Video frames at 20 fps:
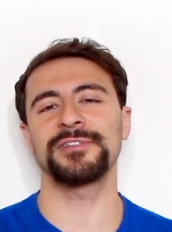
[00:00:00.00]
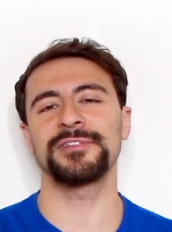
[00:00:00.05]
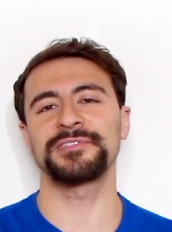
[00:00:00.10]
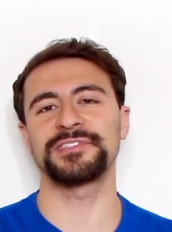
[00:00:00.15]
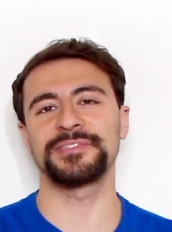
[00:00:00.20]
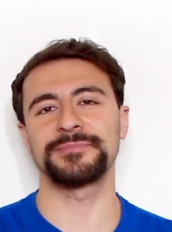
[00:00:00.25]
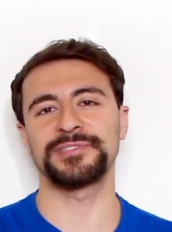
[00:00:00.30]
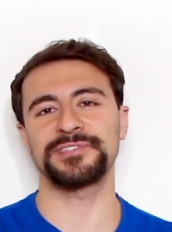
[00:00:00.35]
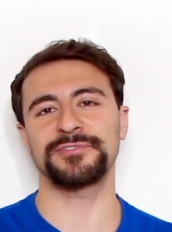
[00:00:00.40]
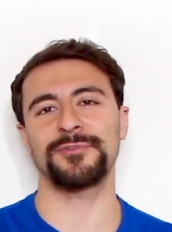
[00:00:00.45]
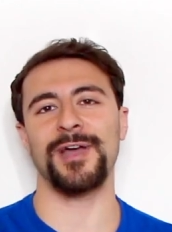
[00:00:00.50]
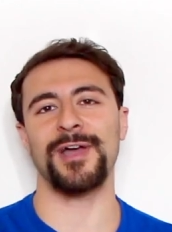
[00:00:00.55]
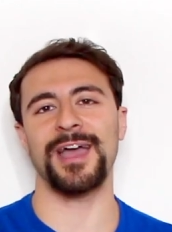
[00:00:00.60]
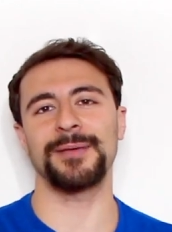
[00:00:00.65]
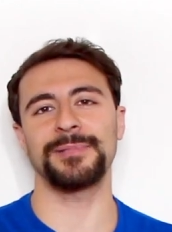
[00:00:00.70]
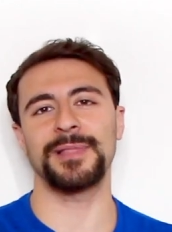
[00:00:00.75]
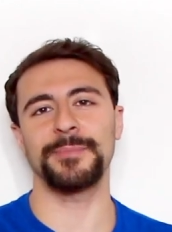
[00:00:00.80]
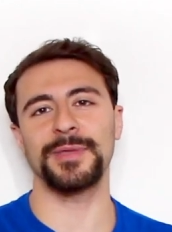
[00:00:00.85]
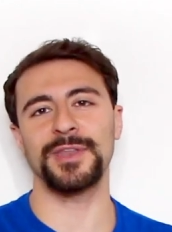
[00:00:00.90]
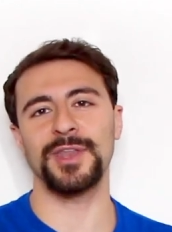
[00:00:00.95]
you
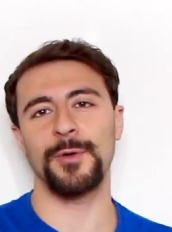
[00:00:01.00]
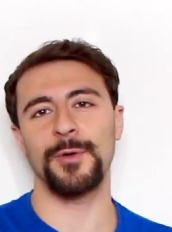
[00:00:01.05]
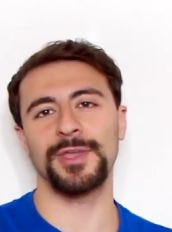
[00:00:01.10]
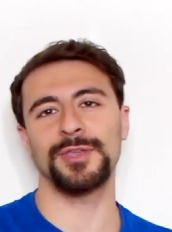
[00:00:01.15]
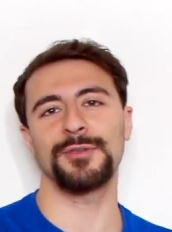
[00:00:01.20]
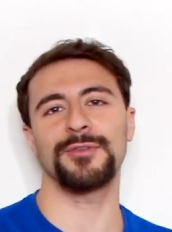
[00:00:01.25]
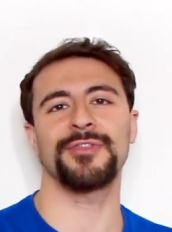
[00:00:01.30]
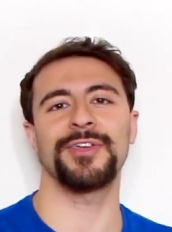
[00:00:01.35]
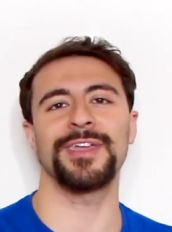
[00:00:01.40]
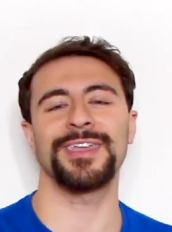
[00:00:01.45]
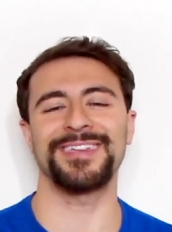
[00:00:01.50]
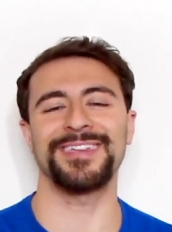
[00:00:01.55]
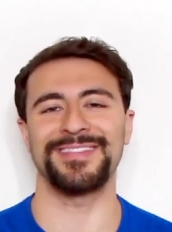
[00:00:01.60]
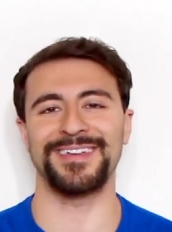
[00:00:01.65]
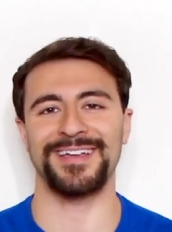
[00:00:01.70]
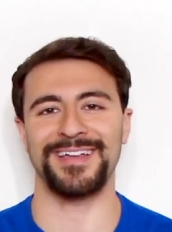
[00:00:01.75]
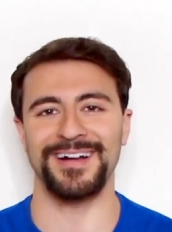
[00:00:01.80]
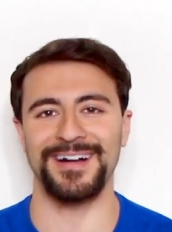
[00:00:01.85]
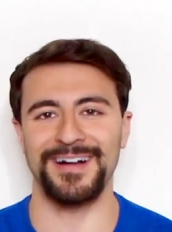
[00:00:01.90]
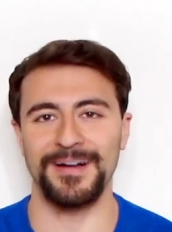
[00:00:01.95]
subscribe. Let me know what you think in
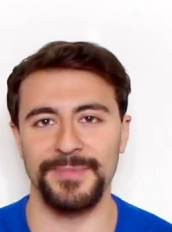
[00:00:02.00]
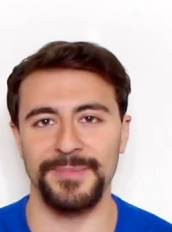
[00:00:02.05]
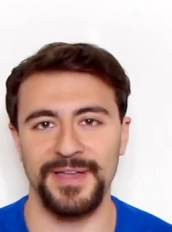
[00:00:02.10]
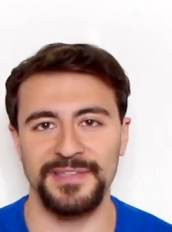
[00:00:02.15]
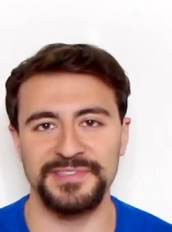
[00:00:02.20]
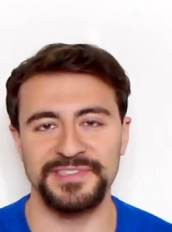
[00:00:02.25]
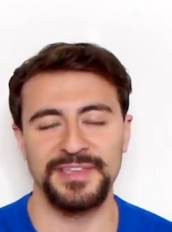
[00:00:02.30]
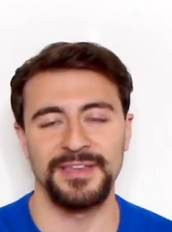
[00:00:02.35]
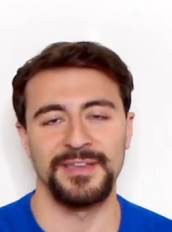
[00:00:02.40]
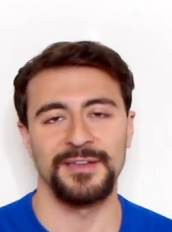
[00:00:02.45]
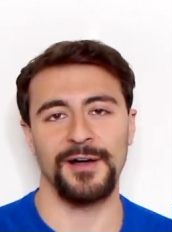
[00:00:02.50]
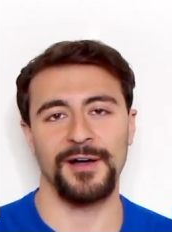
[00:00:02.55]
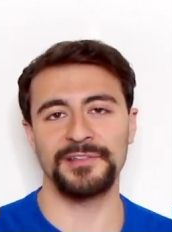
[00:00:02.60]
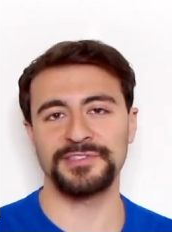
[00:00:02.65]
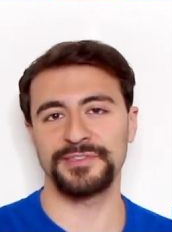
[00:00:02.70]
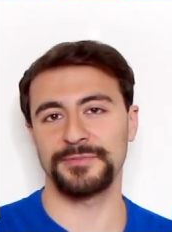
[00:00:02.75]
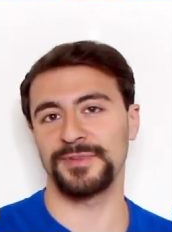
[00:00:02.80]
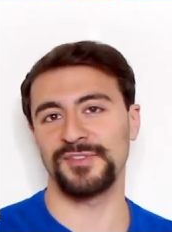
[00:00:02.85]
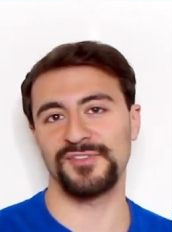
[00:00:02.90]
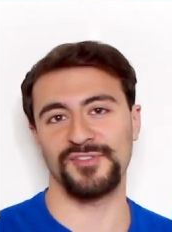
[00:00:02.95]
the comments.
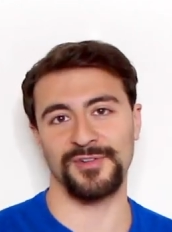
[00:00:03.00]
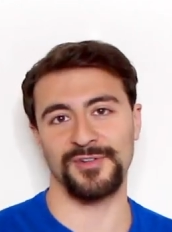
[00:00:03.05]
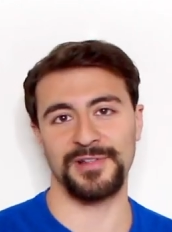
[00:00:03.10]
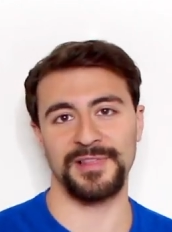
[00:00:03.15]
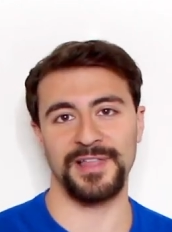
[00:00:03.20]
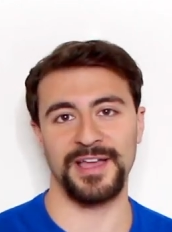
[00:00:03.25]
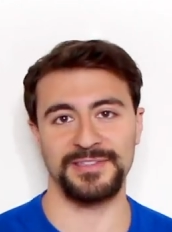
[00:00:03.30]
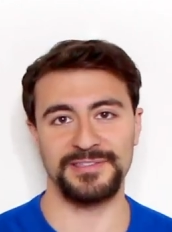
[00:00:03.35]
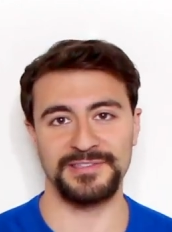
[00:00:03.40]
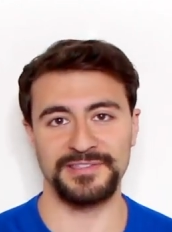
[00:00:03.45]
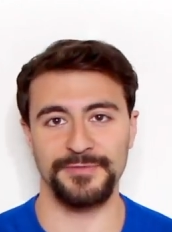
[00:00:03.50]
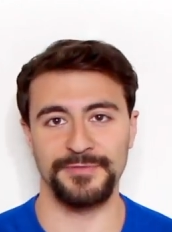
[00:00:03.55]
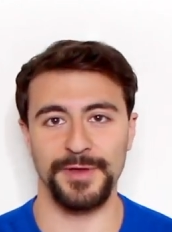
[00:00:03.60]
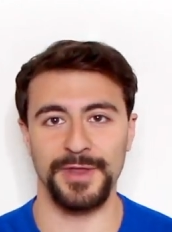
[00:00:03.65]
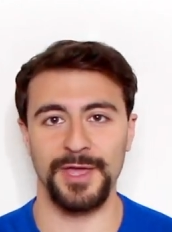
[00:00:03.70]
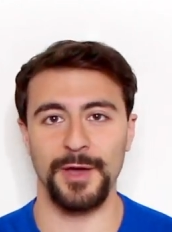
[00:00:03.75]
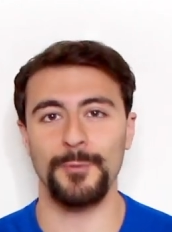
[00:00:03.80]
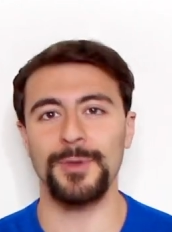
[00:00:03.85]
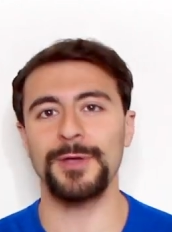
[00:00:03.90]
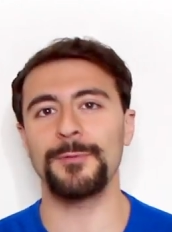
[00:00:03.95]
Also, be sure to like this
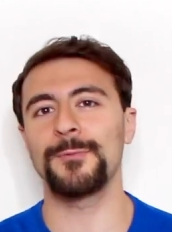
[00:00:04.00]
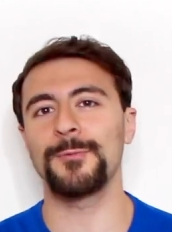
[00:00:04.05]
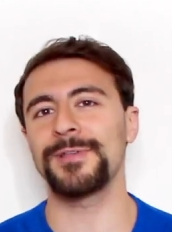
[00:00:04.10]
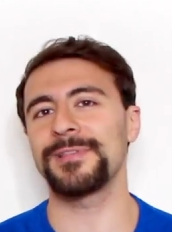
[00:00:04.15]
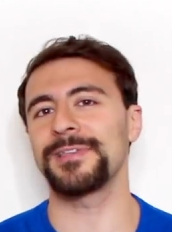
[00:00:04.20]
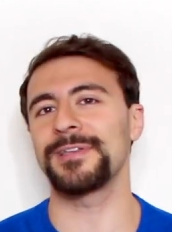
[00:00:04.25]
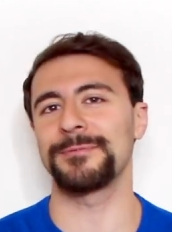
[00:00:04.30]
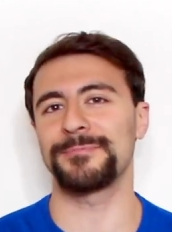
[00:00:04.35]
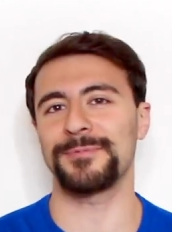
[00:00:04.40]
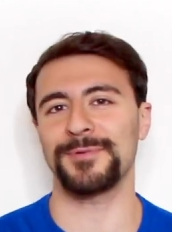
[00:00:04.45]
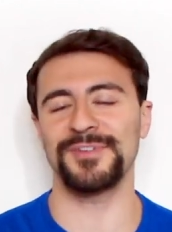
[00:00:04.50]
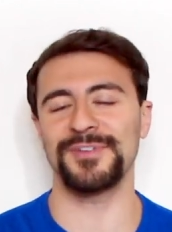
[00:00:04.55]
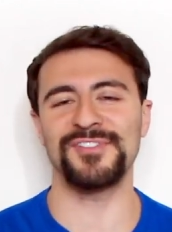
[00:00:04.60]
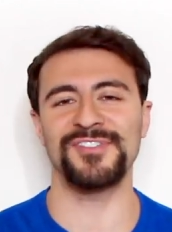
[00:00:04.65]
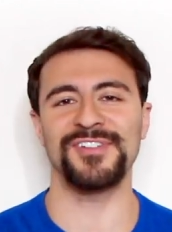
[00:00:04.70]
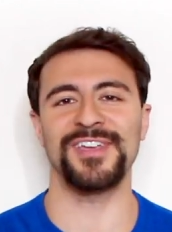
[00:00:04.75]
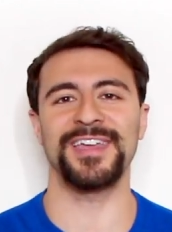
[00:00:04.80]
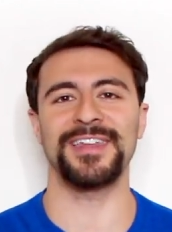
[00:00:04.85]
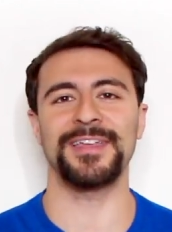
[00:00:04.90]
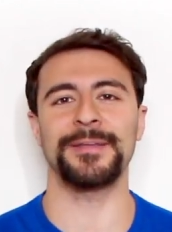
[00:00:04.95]
video. We really
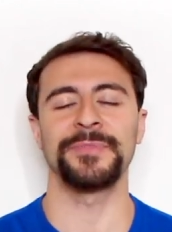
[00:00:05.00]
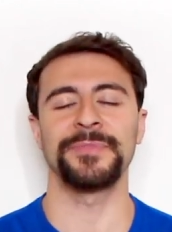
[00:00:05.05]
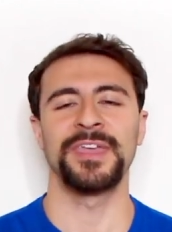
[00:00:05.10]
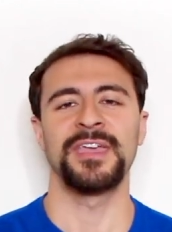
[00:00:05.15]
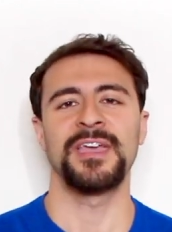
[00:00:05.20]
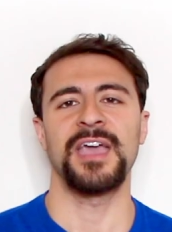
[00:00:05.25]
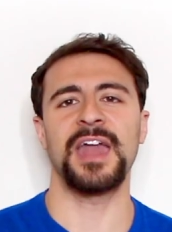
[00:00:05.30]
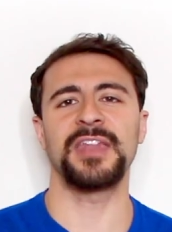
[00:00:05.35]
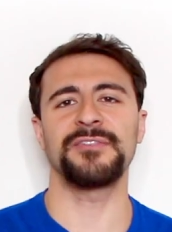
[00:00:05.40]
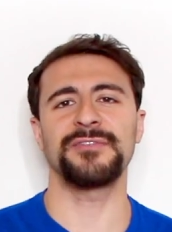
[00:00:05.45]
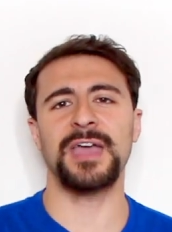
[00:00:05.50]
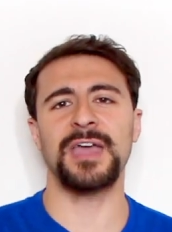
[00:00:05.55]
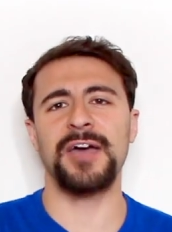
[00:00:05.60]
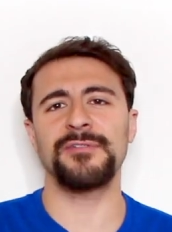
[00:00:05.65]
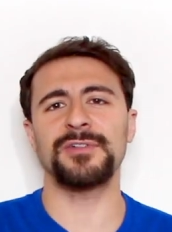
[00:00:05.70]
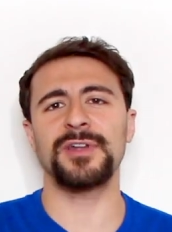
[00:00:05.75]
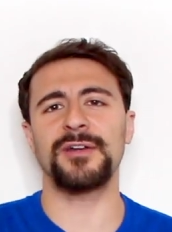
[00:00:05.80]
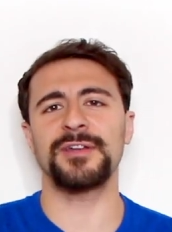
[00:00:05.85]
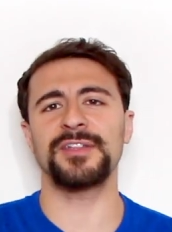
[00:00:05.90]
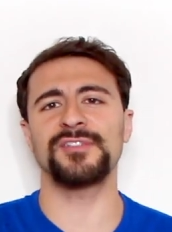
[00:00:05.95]
appreciate it. And if you
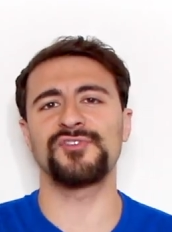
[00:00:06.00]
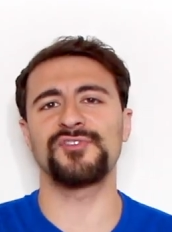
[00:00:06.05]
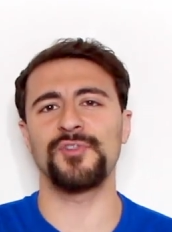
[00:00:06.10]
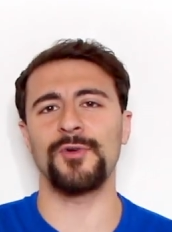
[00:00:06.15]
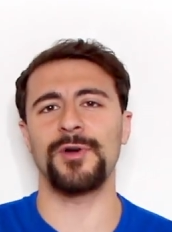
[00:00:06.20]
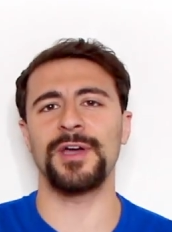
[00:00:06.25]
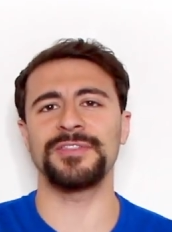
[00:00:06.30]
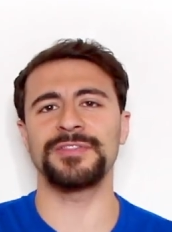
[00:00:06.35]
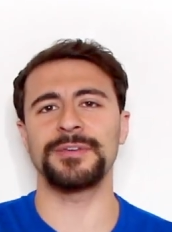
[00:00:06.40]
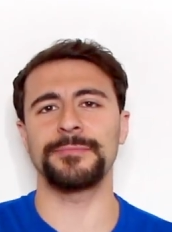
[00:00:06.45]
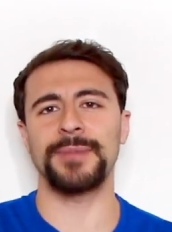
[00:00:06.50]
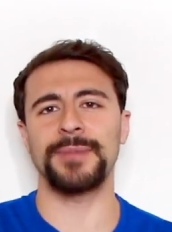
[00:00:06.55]
haven't already joined the